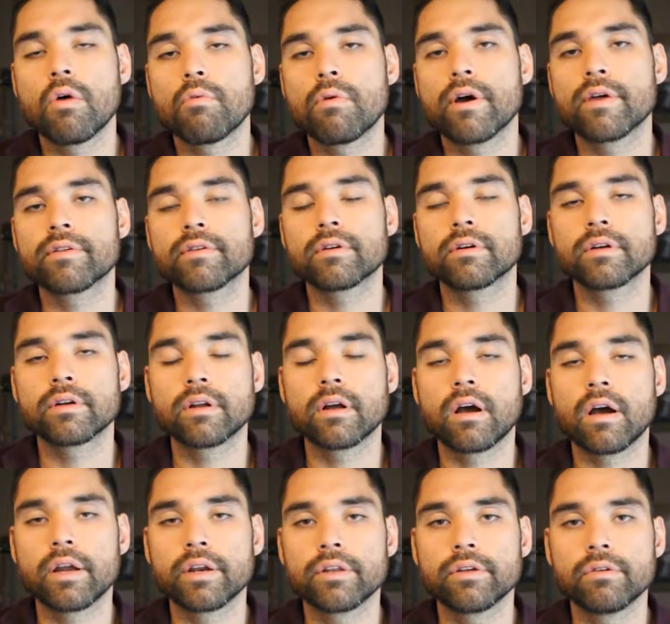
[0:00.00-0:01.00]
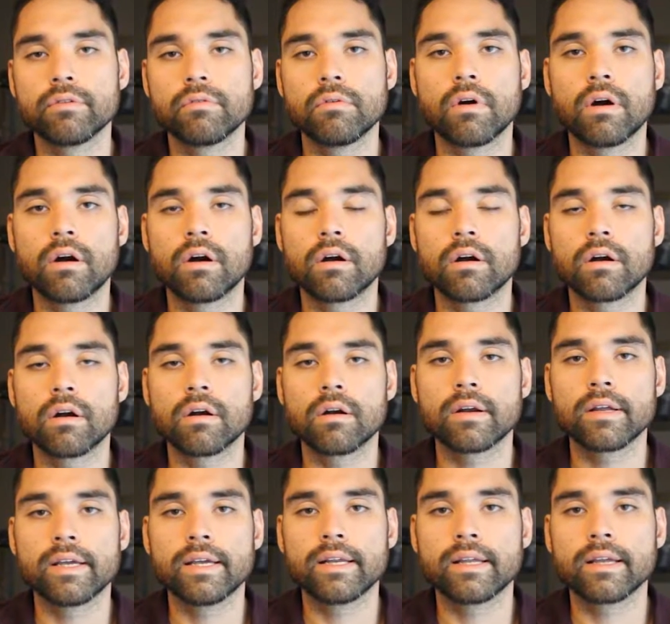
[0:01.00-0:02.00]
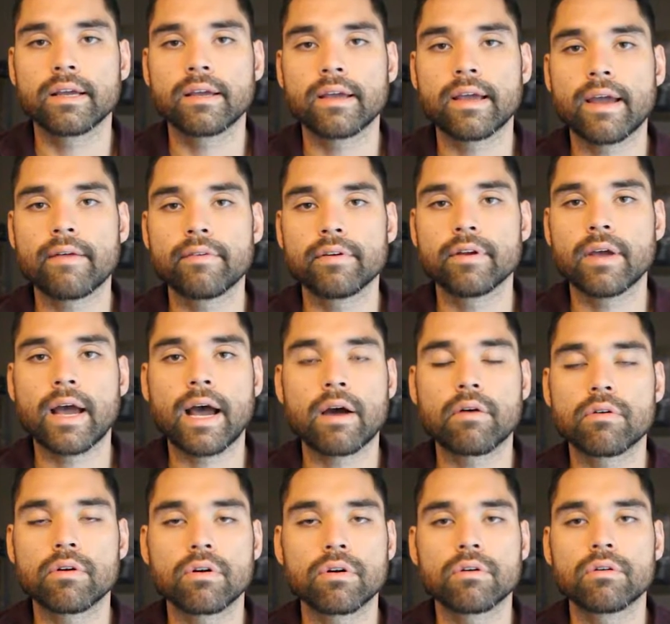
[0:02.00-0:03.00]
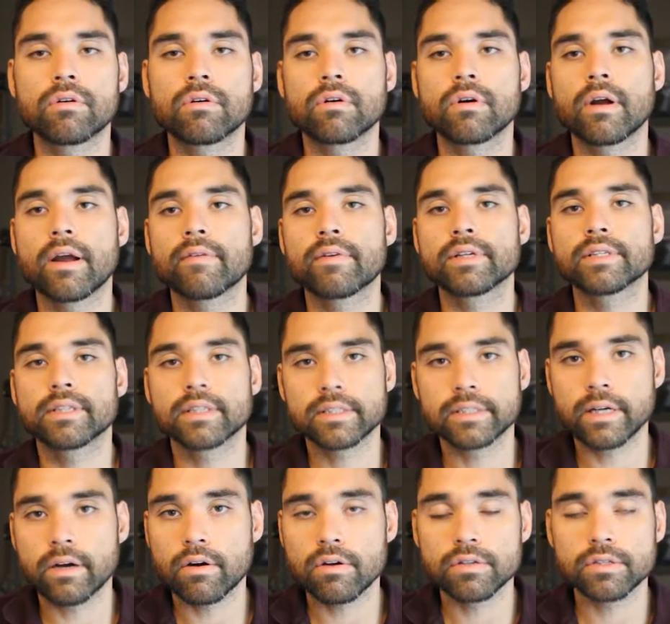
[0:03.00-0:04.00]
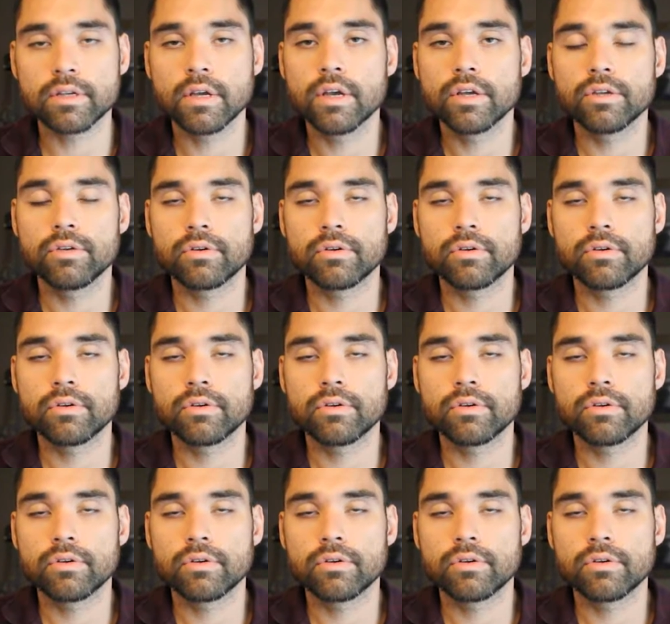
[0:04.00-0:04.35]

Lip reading: whether or not you are eating every hour or every 6 hours.